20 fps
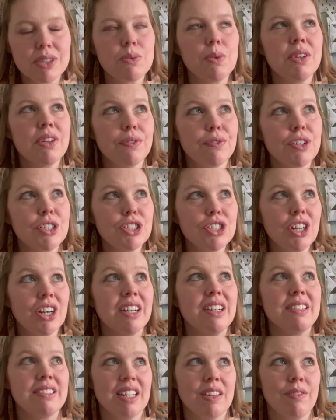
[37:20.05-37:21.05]
Well, the first year it
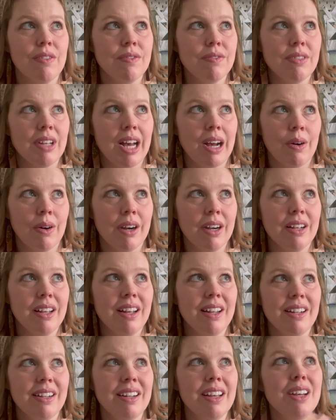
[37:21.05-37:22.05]
doesn't even flower,
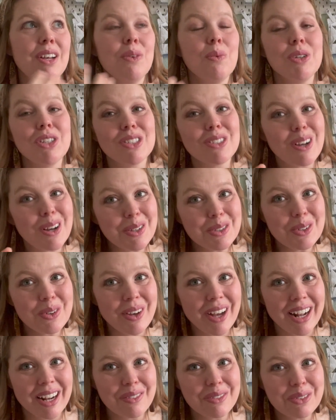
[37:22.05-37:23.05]
and which is also
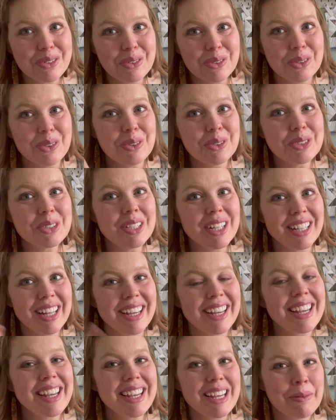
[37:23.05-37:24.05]
kind of cool to like
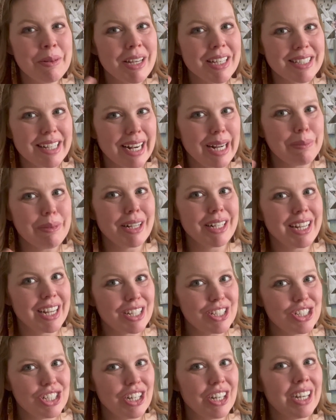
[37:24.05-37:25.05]
get me excited about
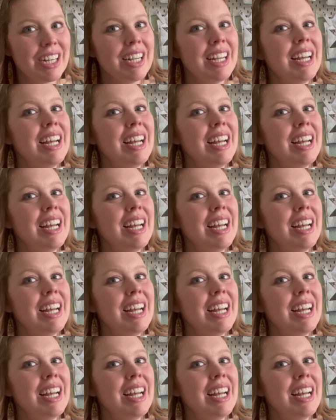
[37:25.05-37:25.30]
next year.